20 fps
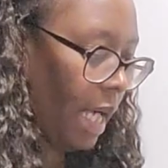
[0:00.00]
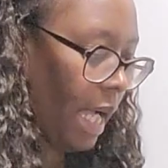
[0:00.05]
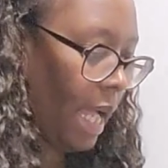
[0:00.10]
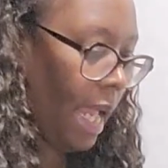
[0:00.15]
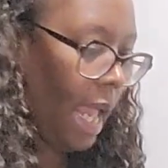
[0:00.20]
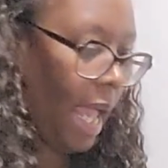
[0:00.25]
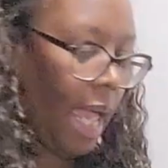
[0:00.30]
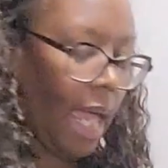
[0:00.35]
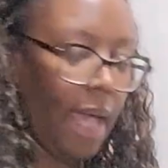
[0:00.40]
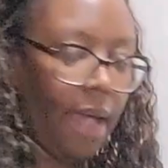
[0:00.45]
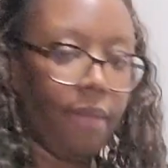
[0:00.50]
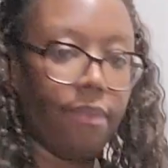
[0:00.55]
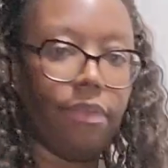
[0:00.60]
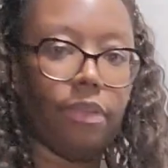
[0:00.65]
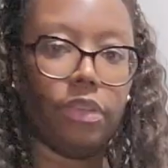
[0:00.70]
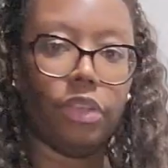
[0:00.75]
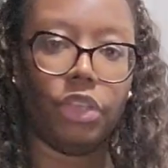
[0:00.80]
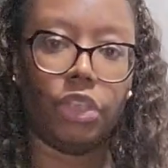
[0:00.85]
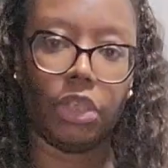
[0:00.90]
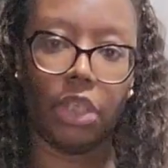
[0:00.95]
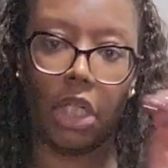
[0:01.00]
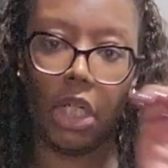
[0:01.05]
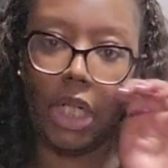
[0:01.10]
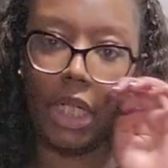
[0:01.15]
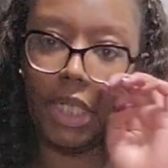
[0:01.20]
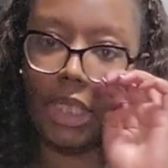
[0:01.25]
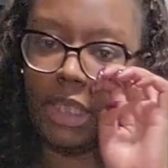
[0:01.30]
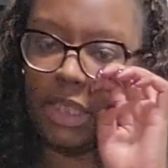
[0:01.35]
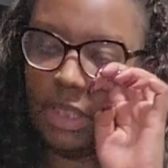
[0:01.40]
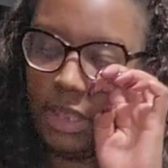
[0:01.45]
I have
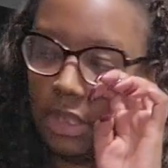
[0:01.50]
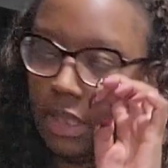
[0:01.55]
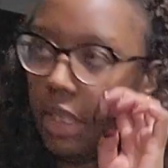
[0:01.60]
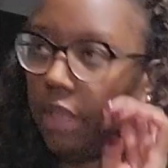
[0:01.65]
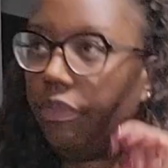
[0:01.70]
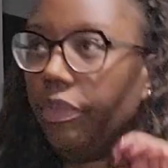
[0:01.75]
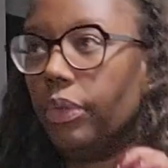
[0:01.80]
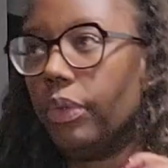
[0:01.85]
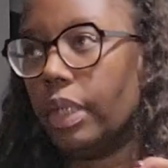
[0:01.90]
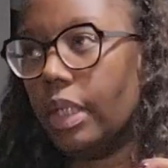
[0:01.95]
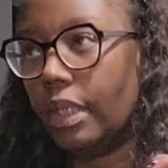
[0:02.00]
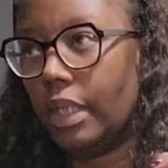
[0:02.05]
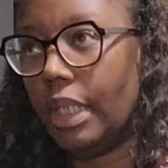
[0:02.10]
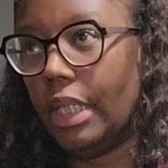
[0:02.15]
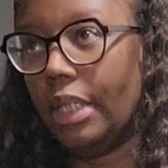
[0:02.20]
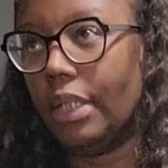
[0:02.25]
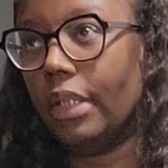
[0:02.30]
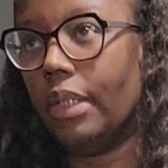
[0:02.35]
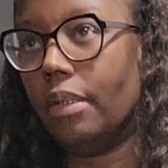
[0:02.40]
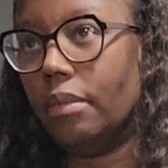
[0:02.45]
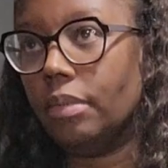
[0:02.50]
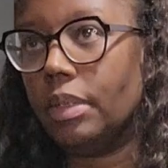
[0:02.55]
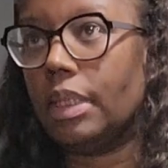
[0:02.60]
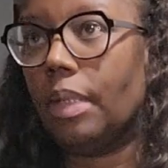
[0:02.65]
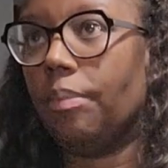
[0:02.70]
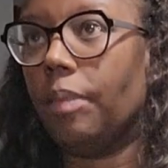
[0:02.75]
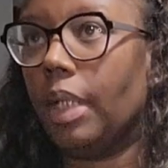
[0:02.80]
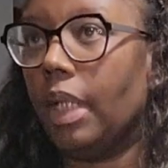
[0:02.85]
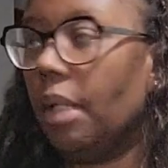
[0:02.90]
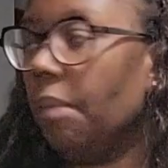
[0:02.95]
jars, if you can hear
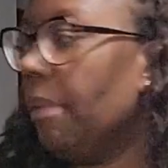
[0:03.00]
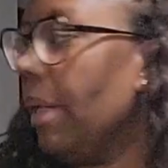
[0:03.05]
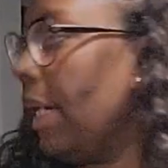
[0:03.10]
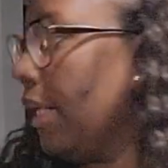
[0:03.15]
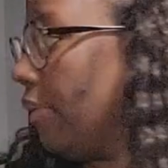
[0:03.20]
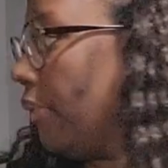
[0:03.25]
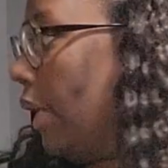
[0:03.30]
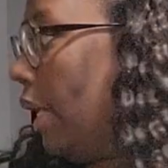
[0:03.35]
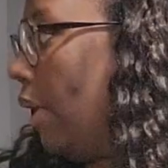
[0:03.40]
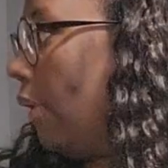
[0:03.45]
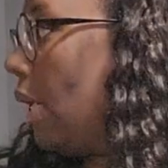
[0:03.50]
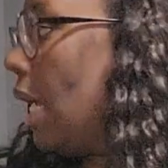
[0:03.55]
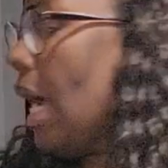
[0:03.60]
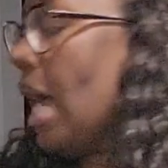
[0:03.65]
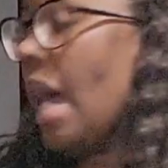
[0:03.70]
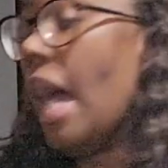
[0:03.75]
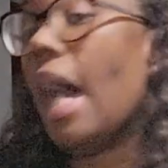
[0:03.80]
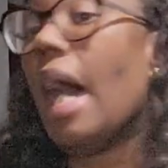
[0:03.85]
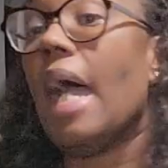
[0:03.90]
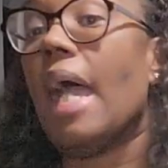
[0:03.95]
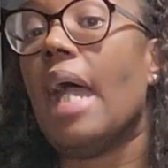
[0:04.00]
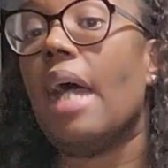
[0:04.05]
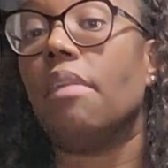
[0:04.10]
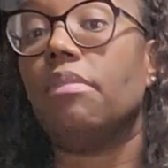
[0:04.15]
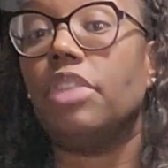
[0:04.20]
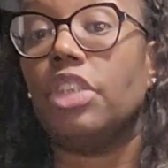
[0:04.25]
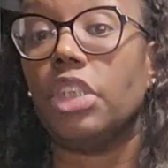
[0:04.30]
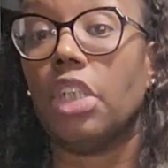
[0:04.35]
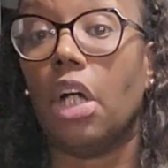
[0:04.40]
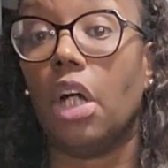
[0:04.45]
something in the background, I have
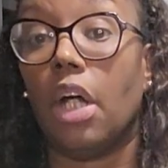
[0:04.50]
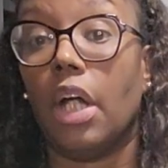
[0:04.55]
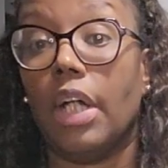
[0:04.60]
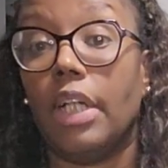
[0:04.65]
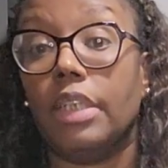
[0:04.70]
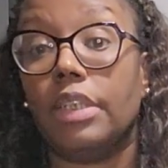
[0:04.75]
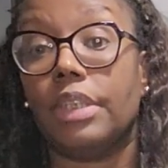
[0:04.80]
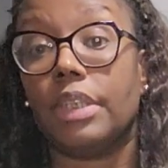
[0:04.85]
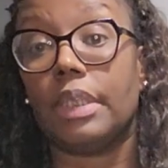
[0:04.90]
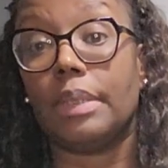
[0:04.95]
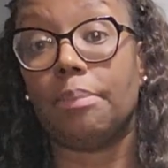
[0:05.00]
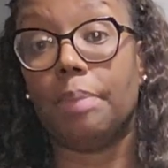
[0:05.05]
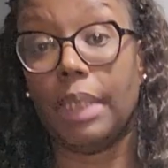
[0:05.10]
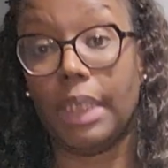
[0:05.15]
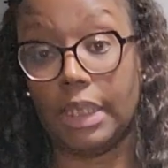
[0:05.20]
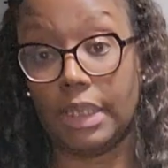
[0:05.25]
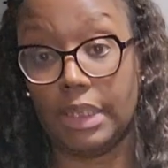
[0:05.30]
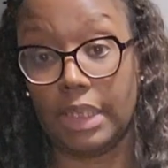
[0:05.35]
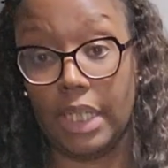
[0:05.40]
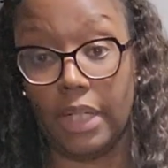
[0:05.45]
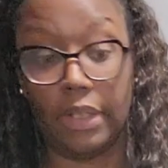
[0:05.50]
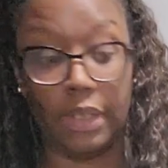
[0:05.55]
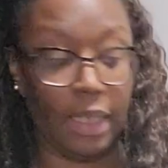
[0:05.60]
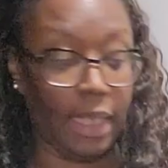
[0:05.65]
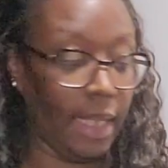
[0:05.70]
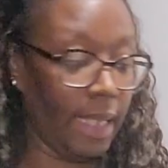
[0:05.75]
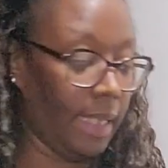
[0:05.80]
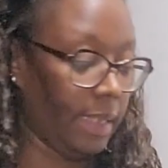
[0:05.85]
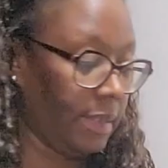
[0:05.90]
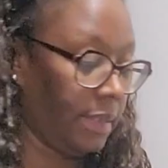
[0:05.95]
jars being
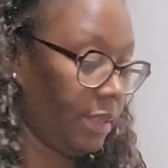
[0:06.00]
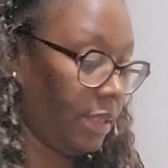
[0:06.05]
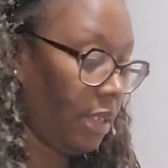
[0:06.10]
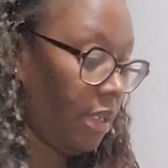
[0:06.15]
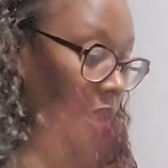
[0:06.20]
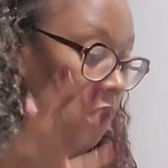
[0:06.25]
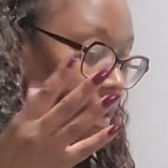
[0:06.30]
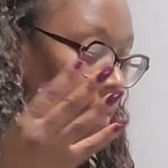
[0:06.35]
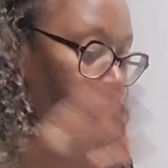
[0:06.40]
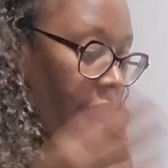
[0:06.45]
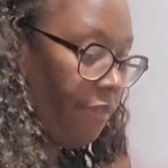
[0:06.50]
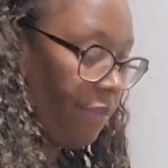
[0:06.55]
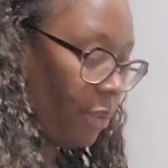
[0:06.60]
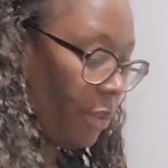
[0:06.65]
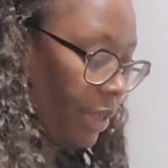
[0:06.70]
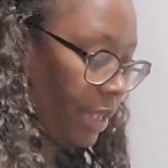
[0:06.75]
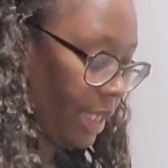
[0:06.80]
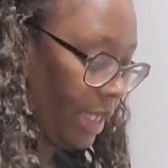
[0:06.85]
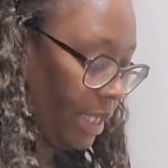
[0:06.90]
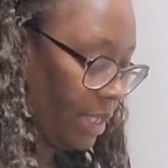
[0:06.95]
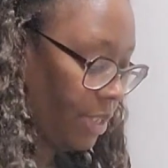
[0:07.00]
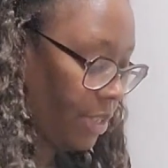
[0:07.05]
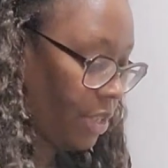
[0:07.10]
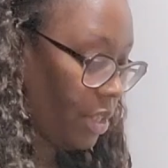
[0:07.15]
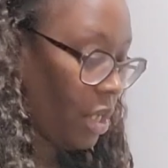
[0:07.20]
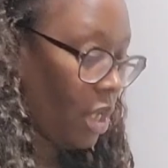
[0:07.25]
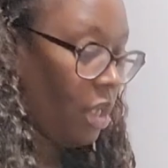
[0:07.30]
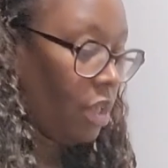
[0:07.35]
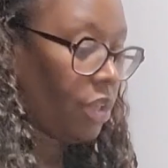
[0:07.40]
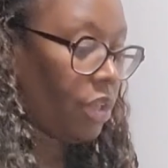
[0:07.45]
sterilized for this.
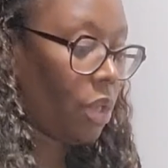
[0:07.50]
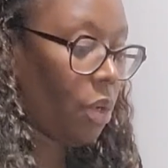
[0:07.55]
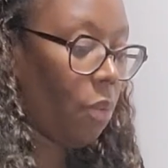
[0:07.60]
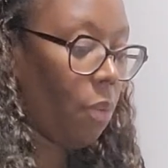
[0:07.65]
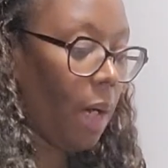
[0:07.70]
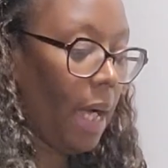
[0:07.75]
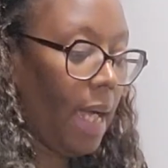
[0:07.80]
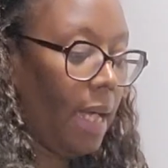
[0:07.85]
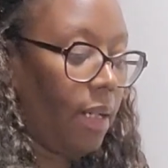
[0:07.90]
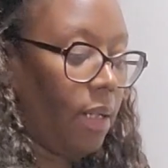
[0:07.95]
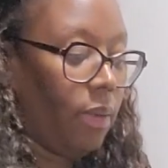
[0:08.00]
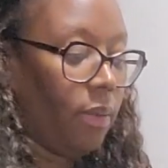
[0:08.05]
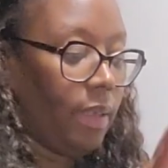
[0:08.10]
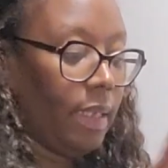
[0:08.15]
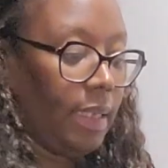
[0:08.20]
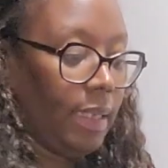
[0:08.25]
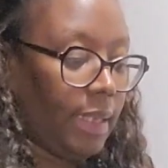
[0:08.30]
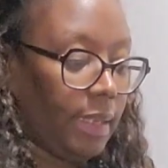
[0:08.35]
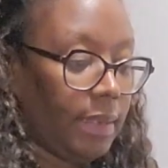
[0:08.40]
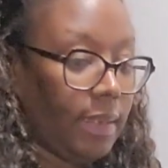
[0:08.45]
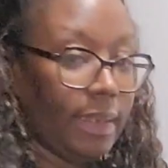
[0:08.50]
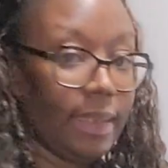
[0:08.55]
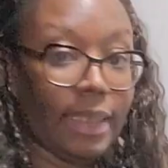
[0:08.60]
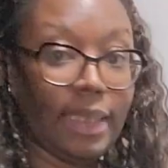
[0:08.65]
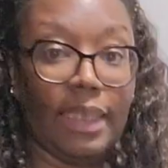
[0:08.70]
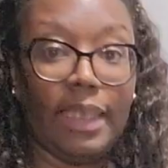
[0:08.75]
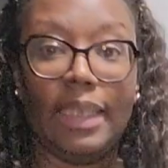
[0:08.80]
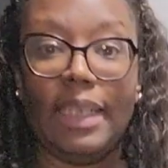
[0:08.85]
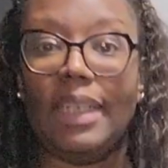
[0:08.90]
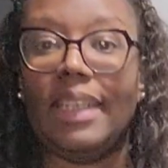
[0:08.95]
So while this is
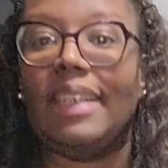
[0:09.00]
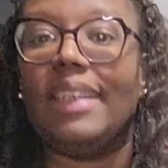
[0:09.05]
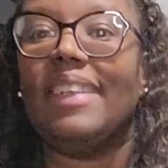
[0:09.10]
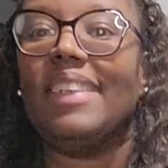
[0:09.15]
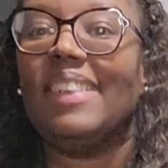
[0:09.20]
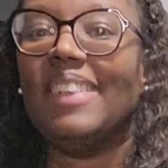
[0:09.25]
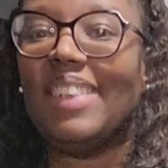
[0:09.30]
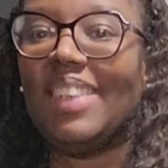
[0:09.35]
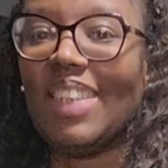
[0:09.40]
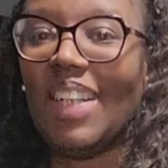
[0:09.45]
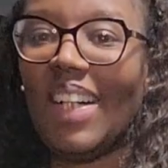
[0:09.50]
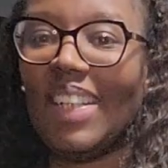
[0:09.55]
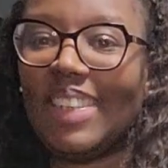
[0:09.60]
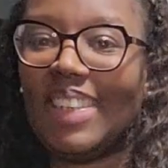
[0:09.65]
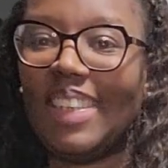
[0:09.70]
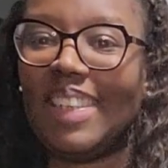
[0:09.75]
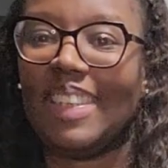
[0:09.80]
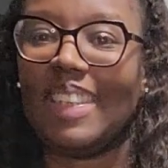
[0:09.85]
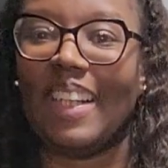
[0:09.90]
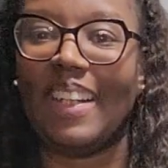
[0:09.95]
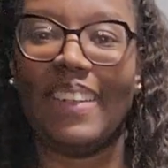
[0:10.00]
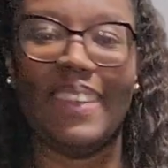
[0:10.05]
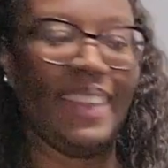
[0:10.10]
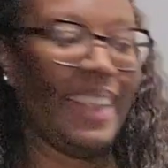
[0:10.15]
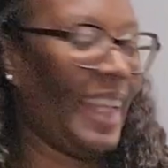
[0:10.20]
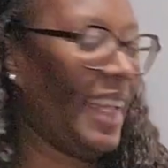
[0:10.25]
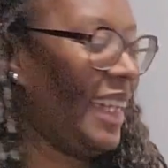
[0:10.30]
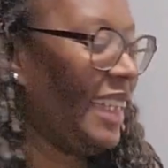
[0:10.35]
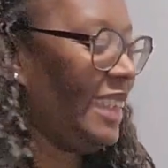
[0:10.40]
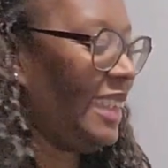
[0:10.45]
cleaning, the jars are
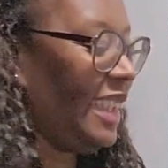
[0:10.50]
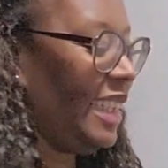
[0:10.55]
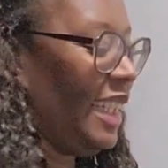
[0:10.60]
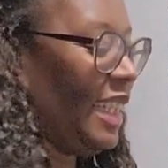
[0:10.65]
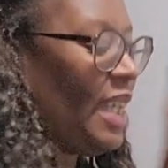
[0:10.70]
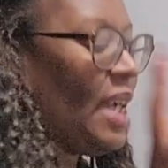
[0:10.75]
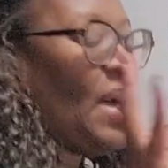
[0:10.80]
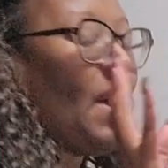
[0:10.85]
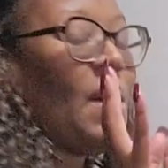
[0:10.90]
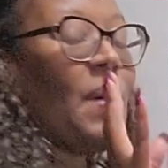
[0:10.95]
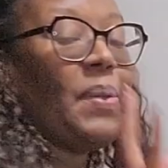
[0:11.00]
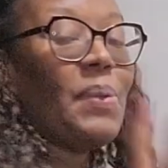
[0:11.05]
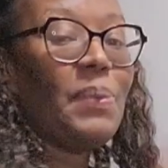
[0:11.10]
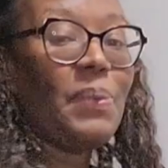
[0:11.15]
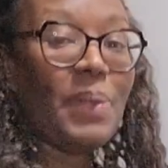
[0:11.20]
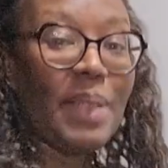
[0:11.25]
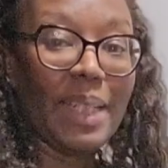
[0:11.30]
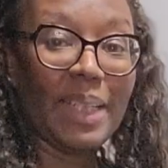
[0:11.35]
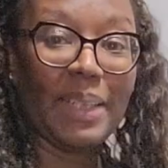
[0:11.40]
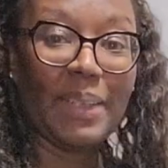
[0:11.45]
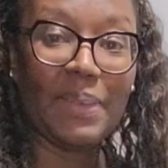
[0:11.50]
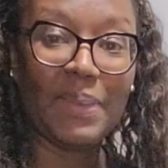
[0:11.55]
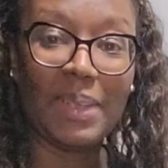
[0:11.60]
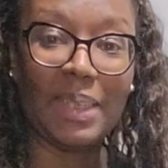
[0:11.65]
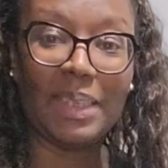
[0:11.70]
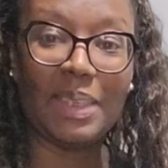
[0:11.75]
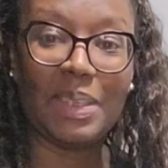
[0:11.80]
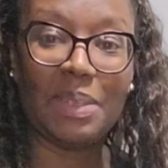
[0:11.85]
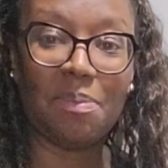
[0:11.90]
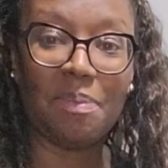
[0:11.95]
sterilizing, we're
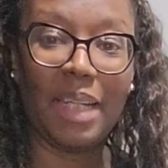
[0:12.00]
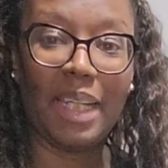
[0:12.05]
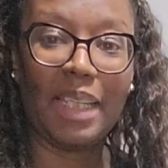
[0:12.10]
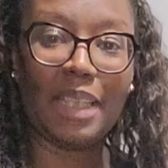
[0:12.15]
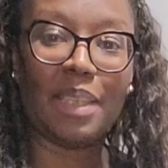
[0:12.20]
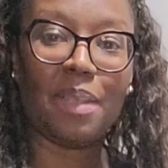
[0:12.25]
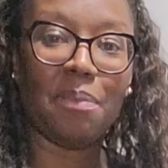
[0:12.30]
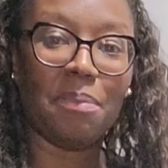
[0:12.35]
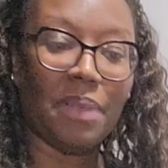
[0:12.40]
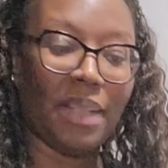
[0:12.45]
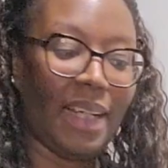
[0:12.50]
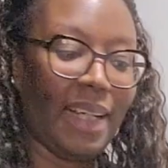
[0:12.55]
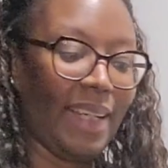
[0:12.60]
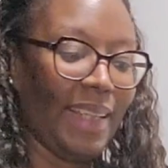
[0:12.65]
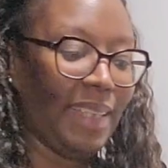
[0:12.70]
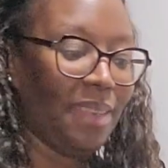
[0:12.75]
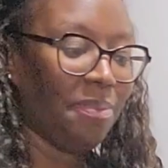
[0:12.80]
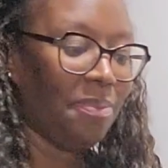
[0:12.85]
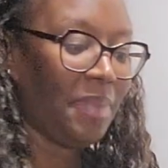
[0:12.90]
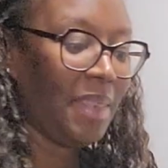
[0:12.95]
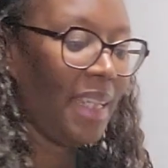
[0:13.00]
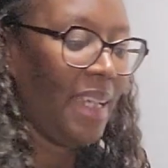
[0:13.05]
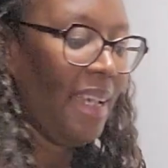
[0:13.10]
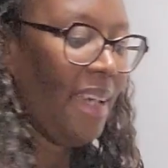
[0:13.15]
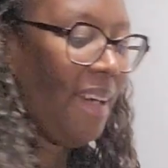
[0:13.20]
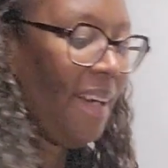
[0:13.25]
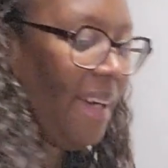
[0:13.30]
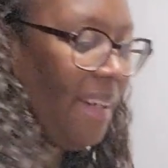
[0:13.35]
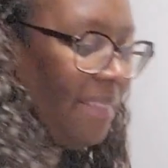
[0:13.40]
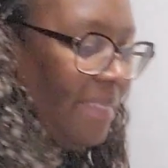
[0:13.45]
going to make the brine.
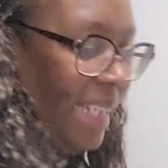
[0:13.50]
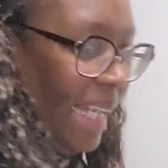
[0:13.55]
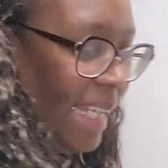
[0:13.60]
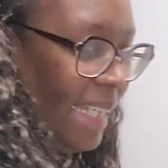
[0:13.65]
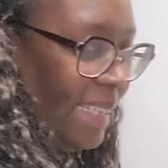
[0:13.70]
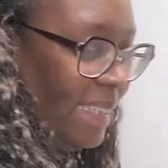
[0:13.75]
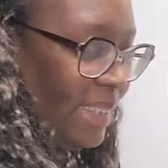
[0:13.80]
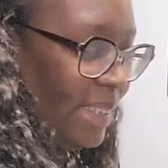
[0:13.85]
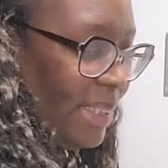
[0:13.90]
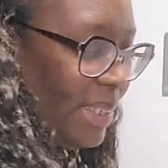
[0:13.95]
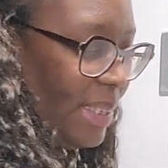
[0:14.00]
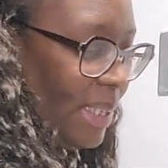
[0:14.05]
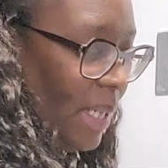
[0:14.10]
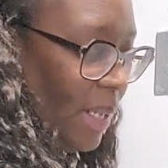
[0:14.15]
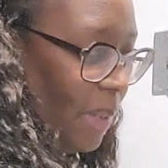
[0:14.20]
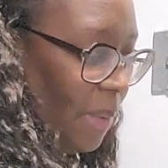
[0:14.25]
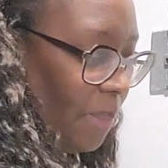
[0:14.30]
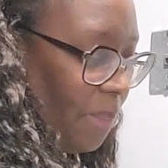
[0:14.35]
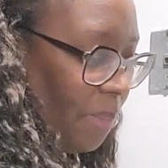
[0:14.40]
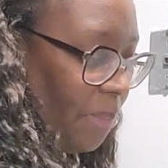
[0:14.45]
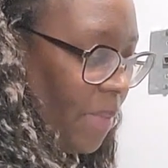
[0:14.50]
All right, so